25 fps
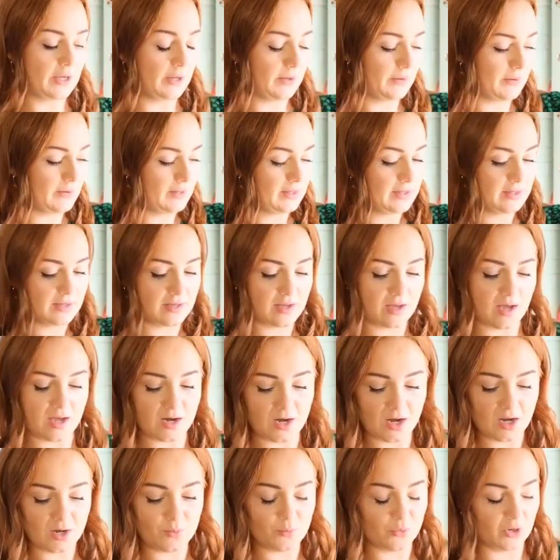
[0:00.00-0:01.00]
an
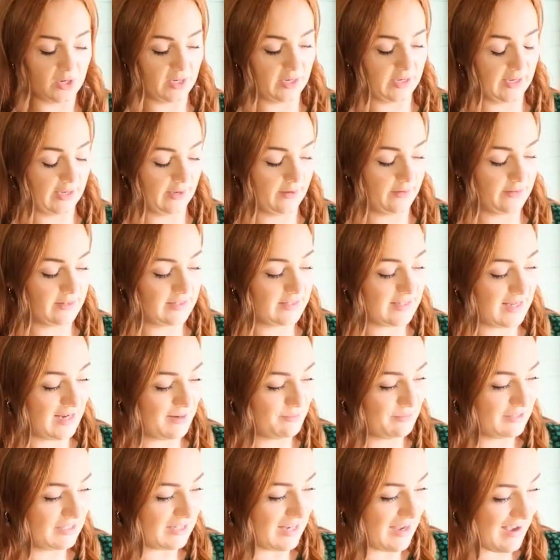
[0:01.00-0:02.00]
arm workout at the
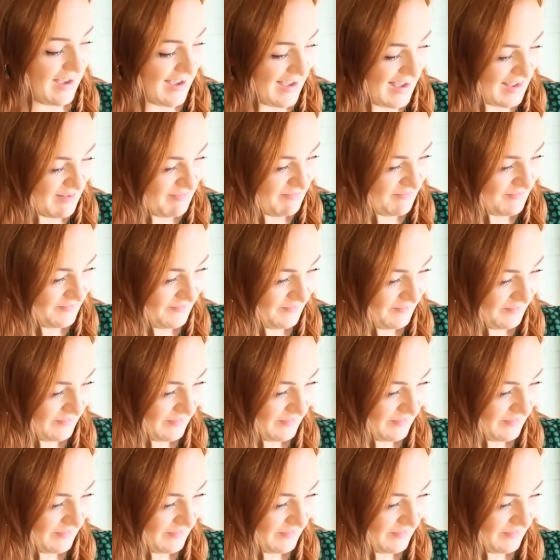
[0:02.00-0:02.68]
same time.